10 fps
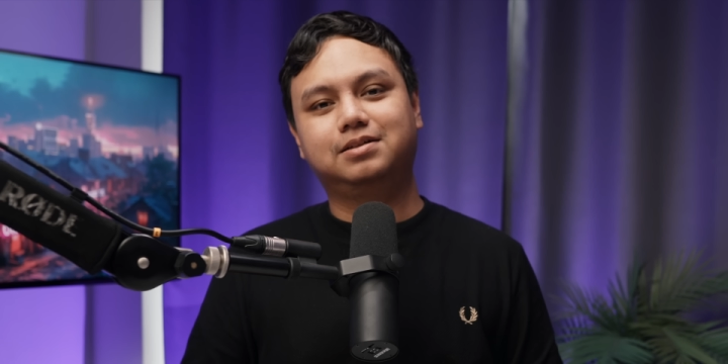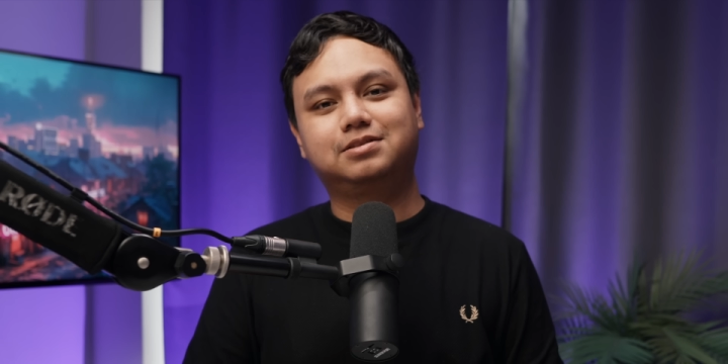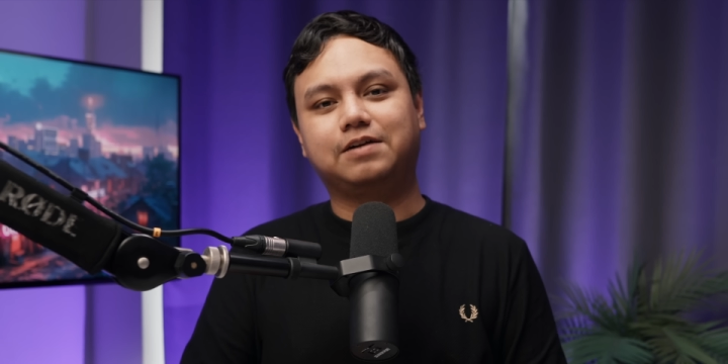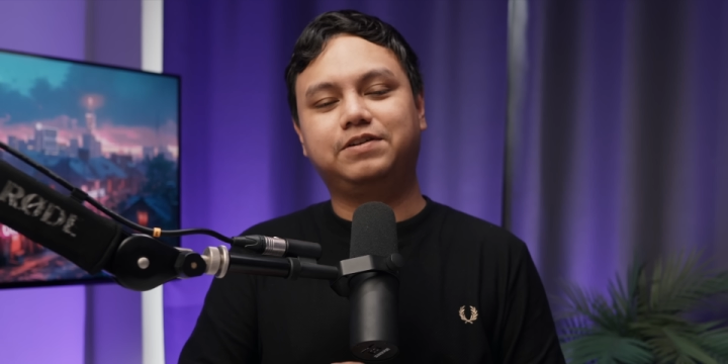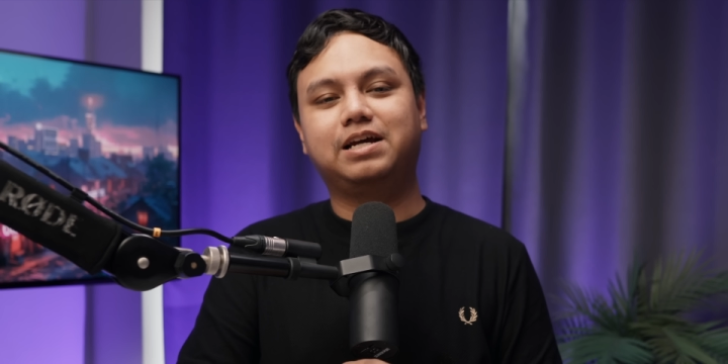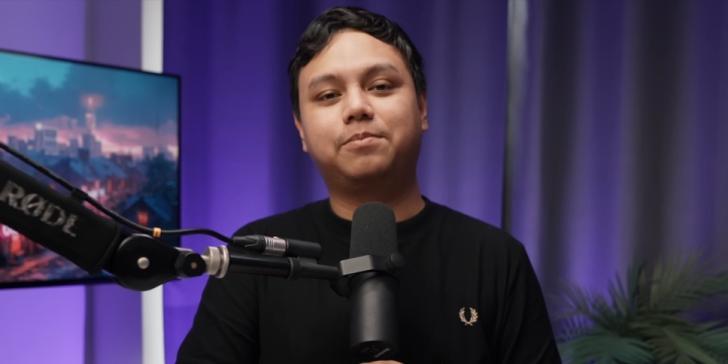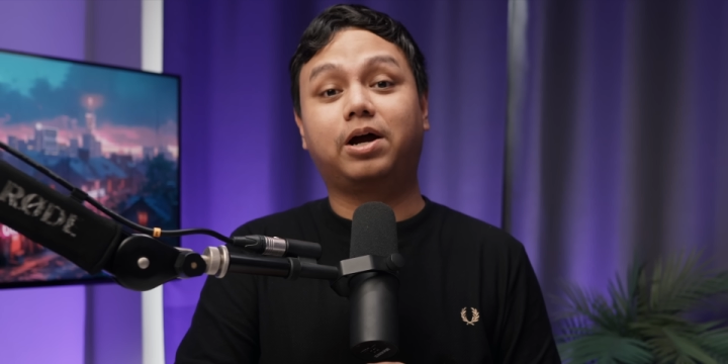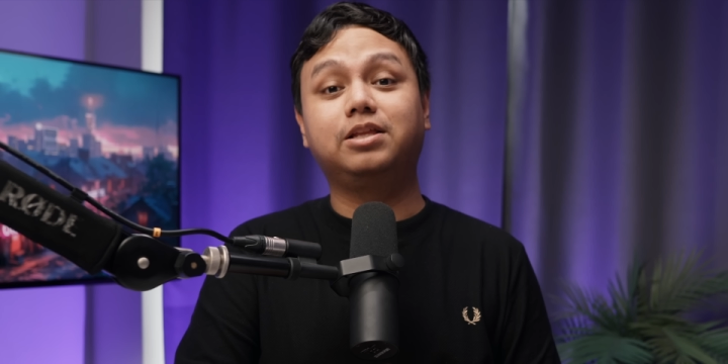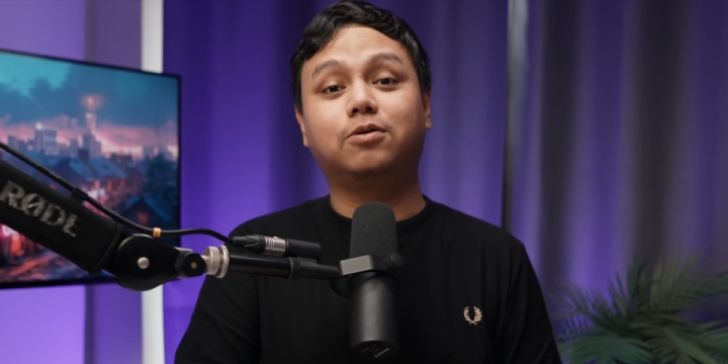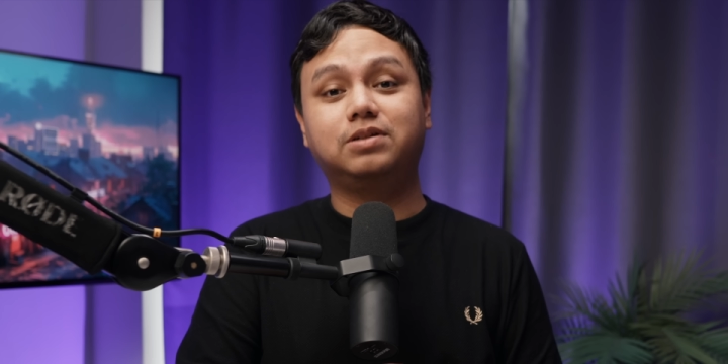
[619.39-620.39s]
Safi
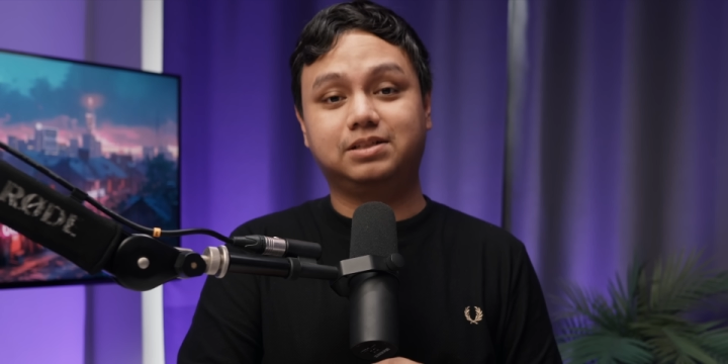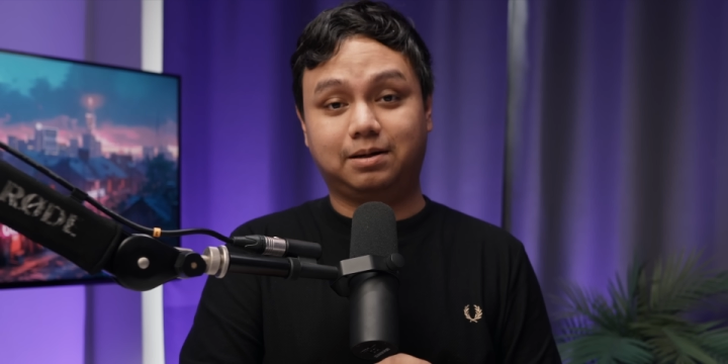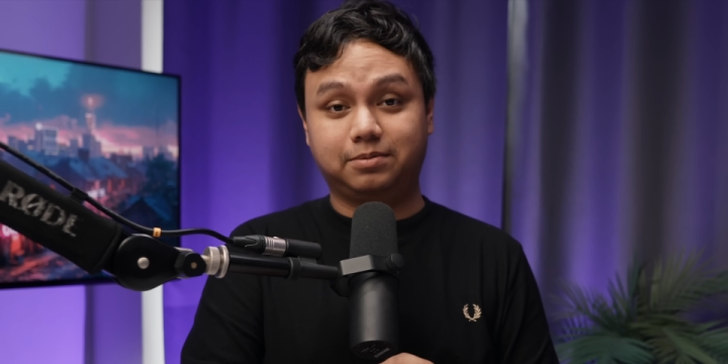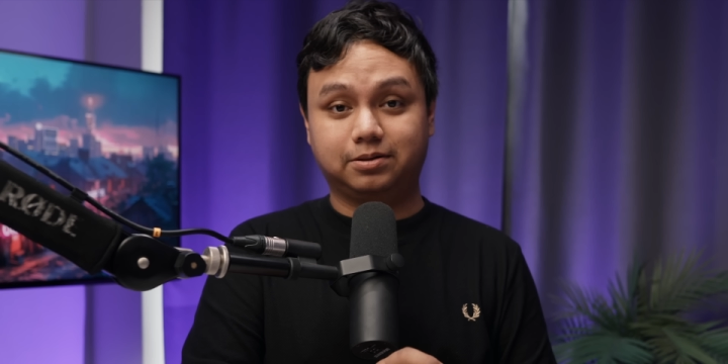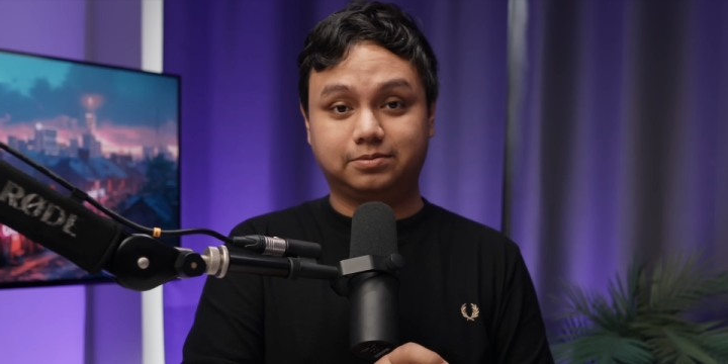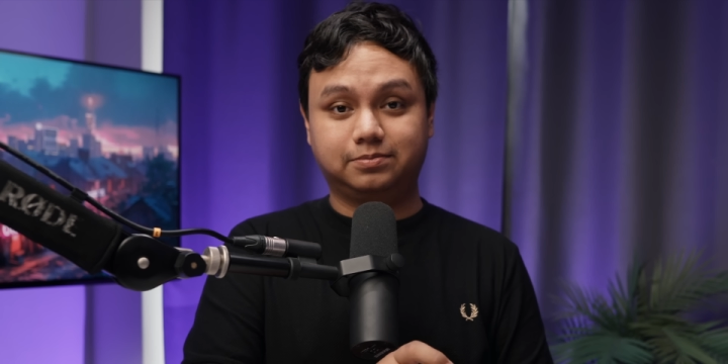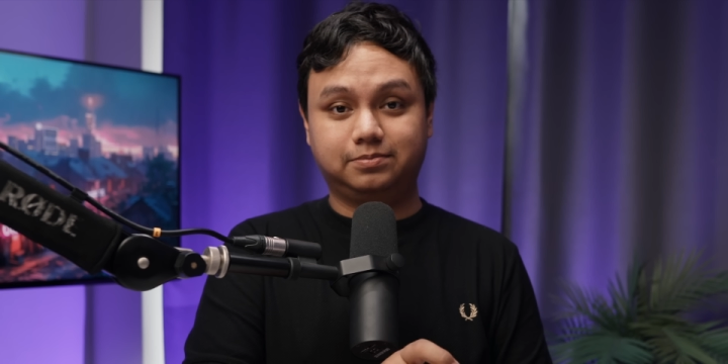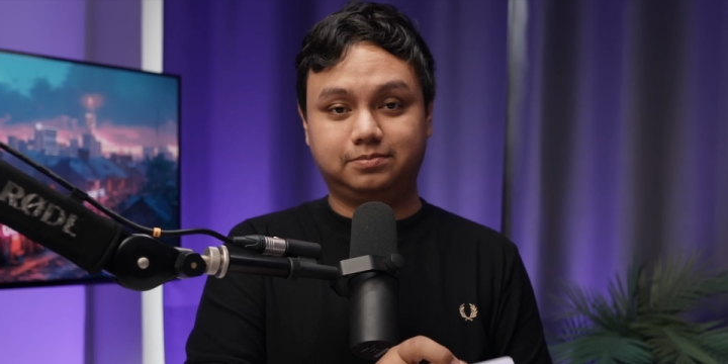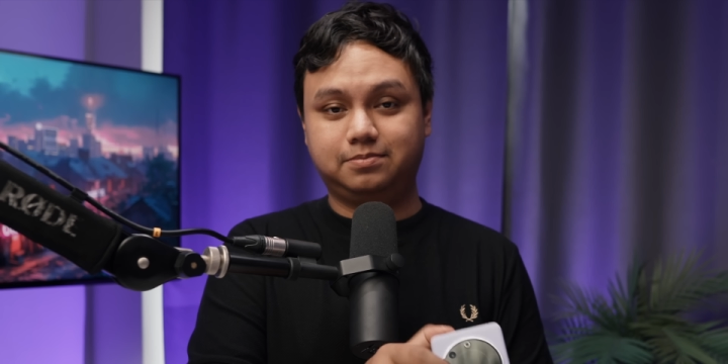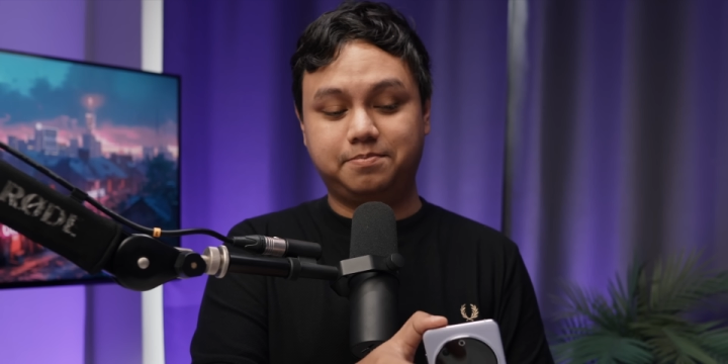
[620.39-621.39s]
camera, you don't need Yamalo.
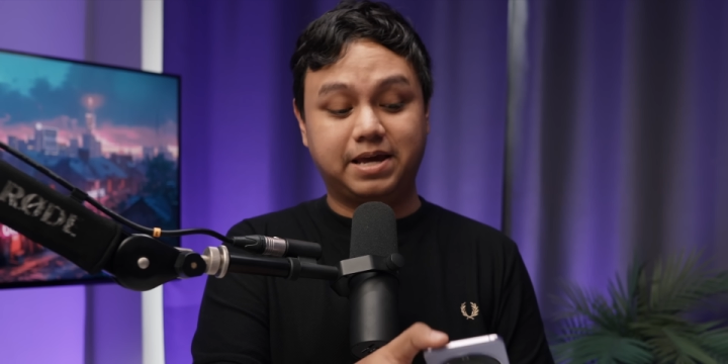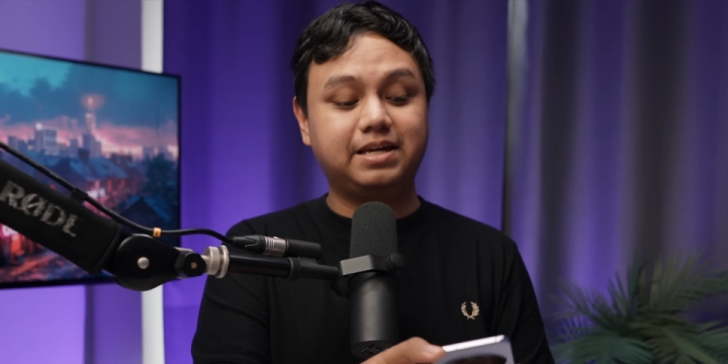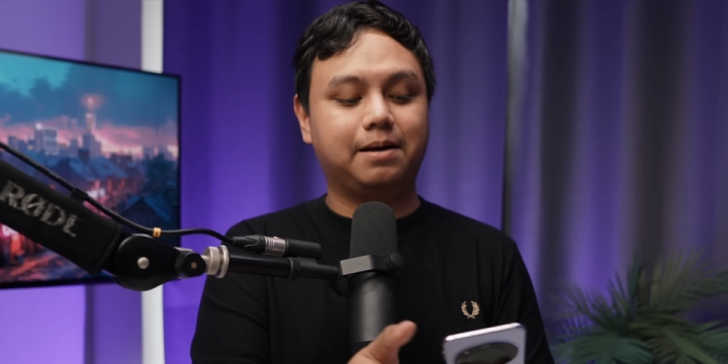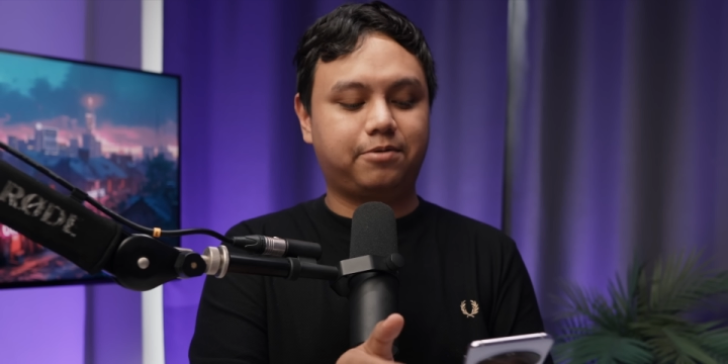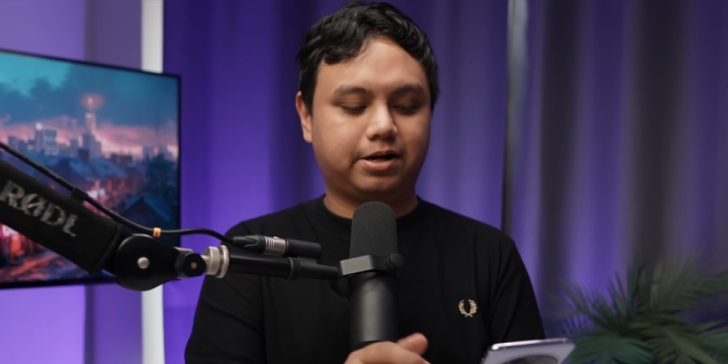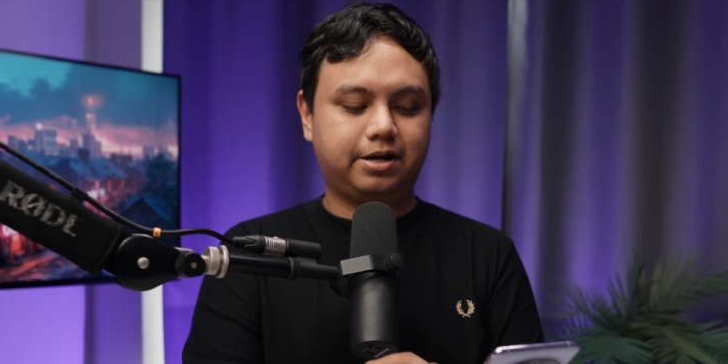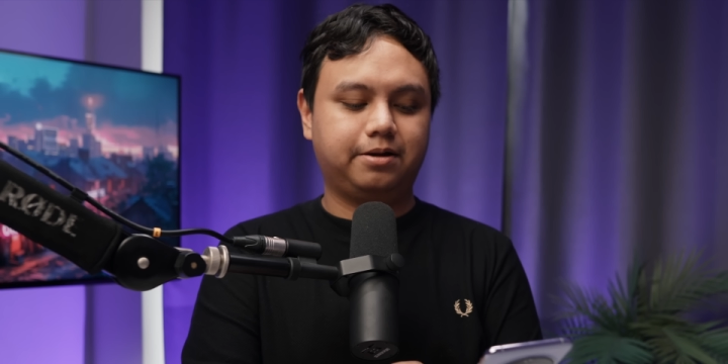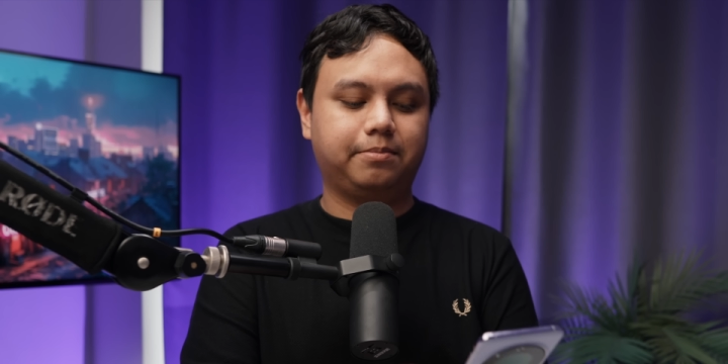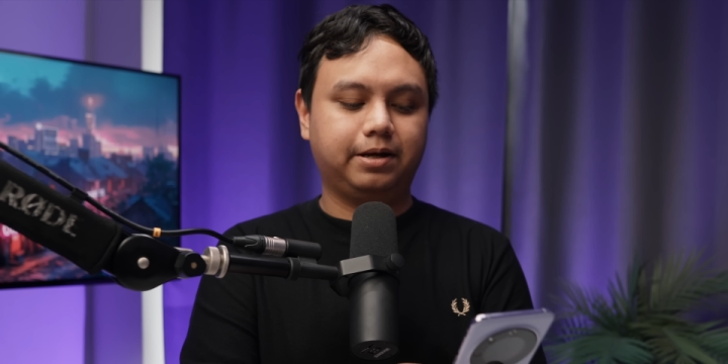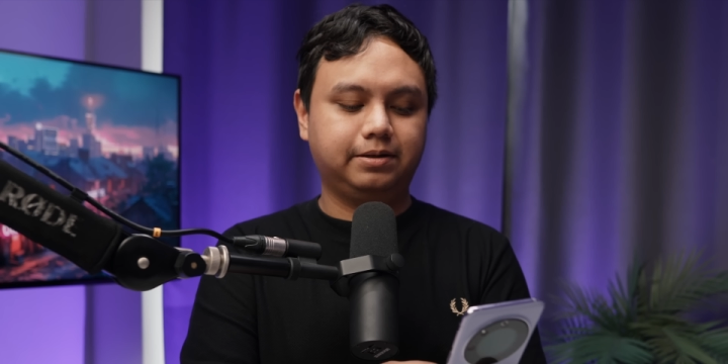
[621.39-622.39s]
Main camera
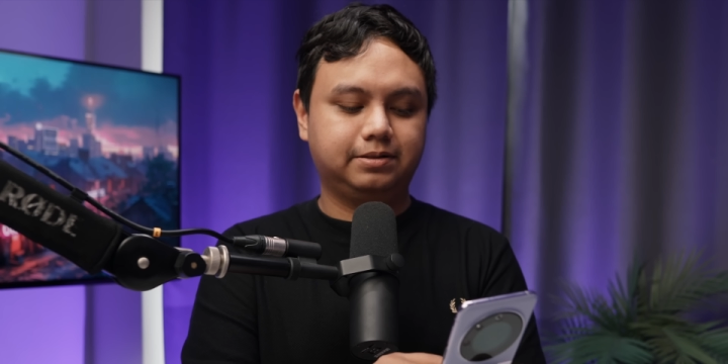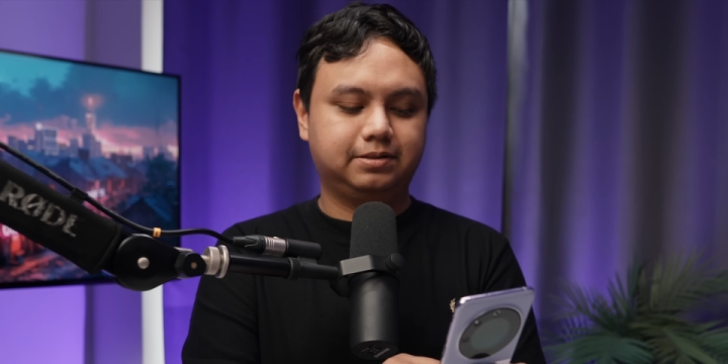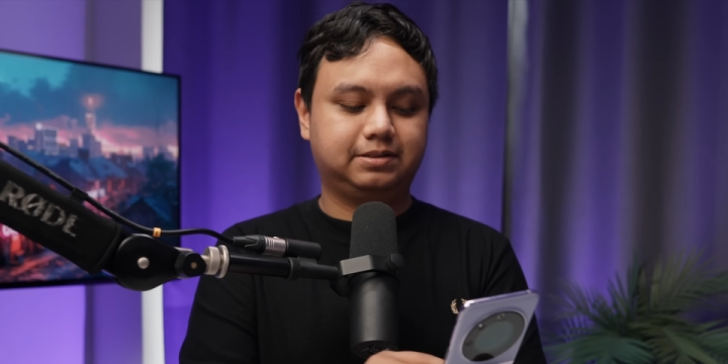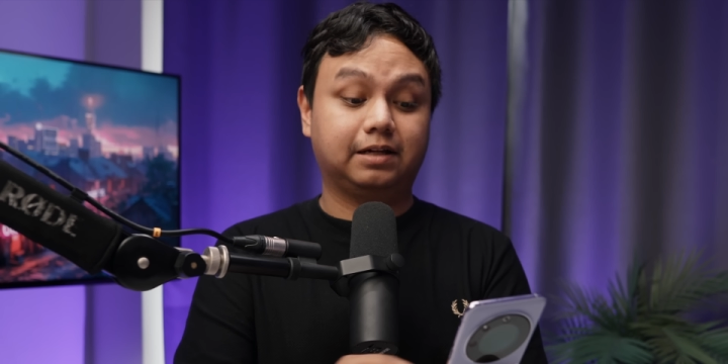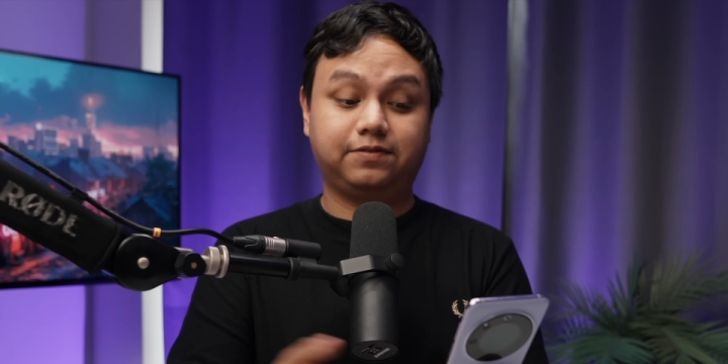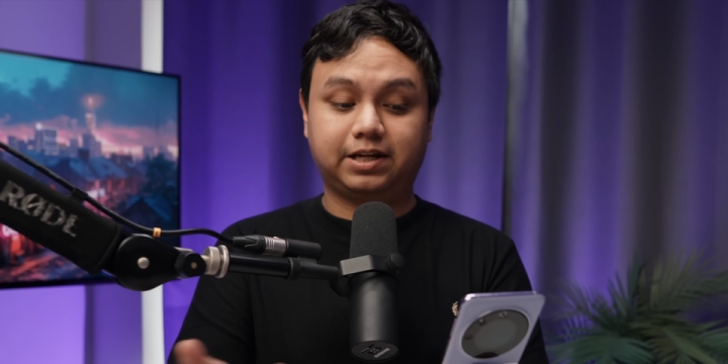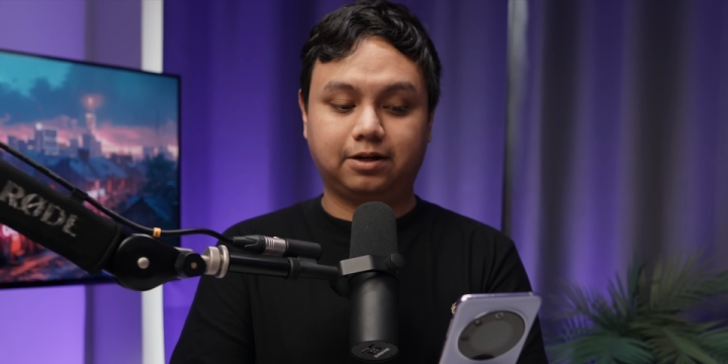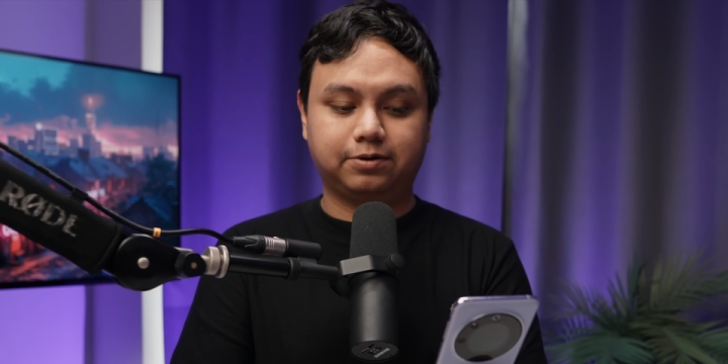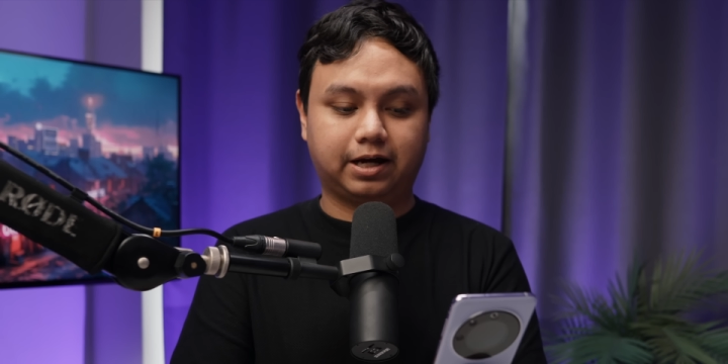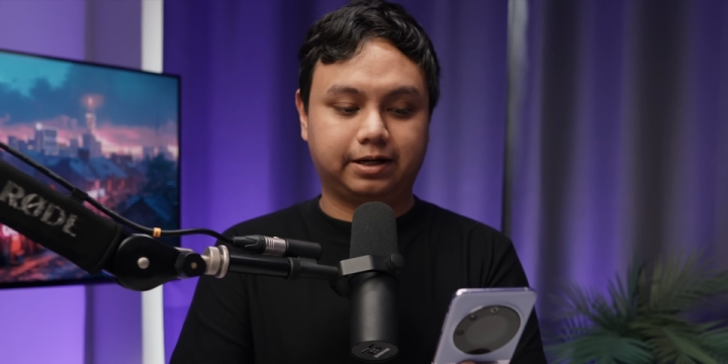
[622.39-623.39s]
name, Safi
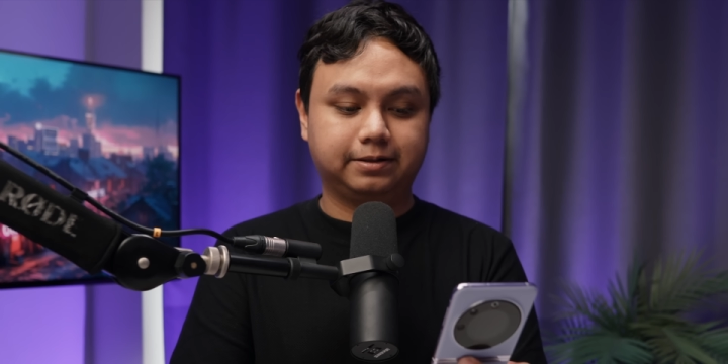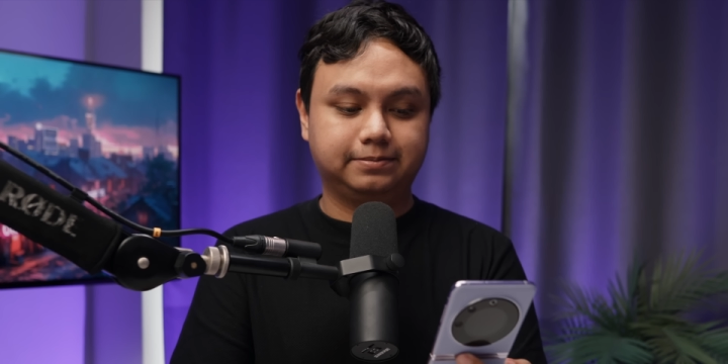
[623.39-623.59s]
Yaluya.